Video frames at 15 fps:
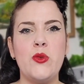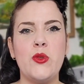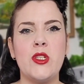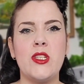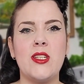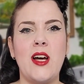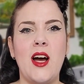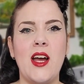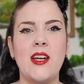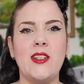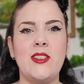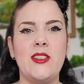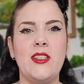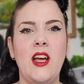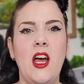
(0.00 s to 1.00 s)

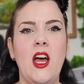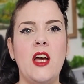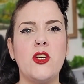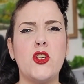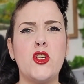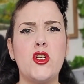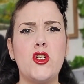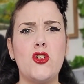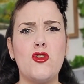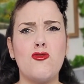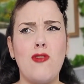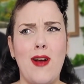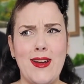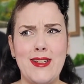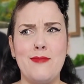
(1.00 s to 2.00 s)
style
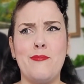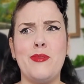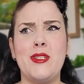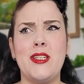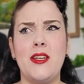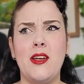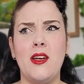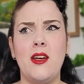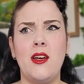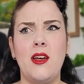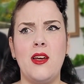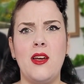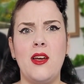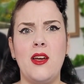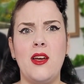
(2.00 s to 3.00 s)
striped
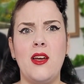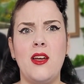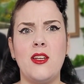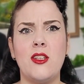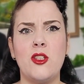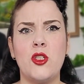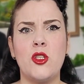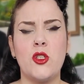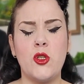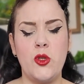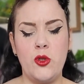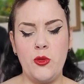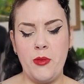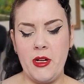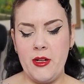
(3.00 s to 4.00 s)

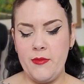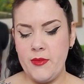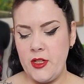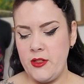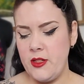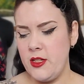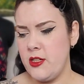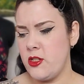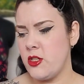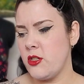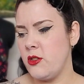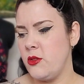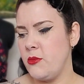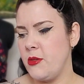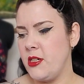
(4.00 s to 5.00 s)
scuba. I think it's
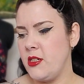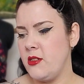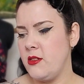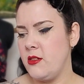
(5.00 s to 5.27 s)
scuba.